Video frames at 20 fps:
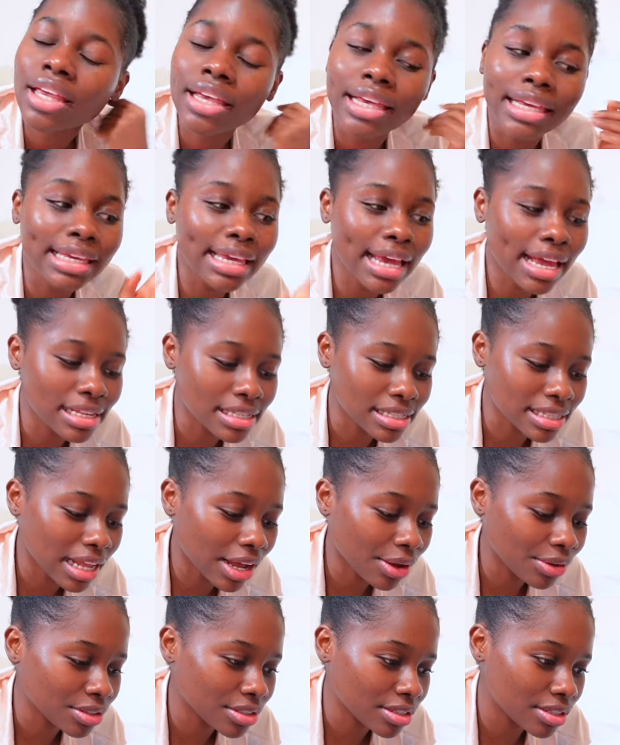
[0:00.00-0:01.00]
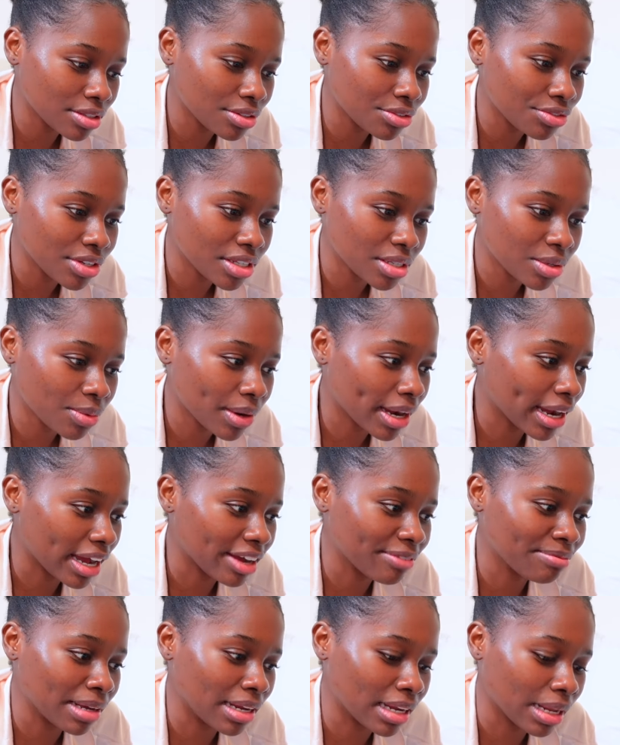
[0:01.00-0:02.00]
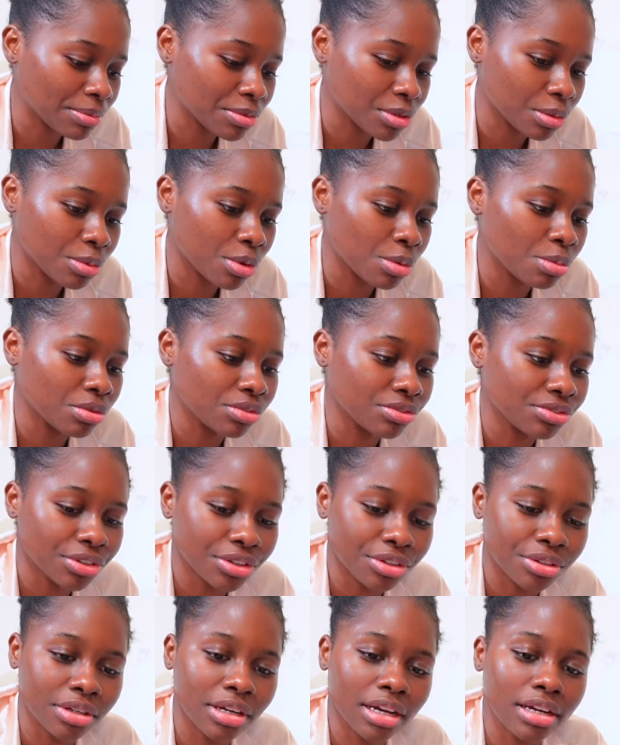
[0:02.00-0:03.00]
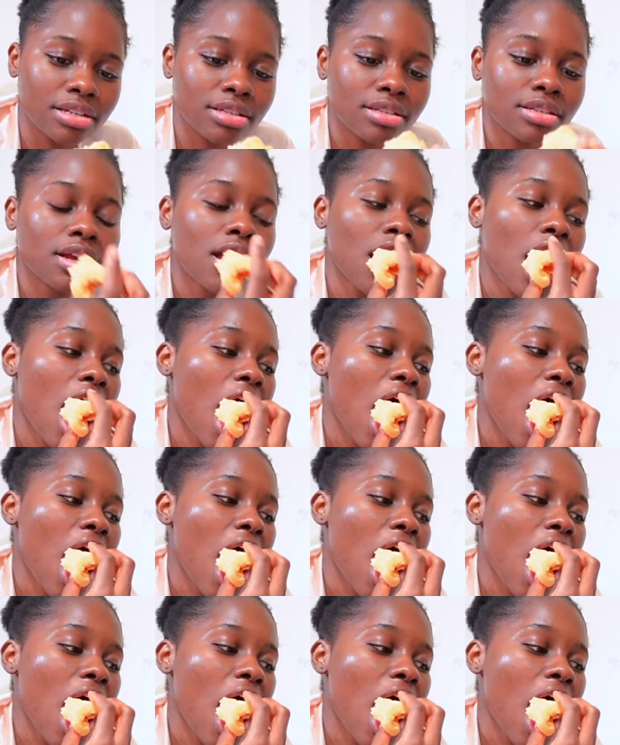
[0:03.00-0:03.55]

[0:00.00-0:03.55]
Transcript: yes, now to the reason why I have my laptop open for you guys.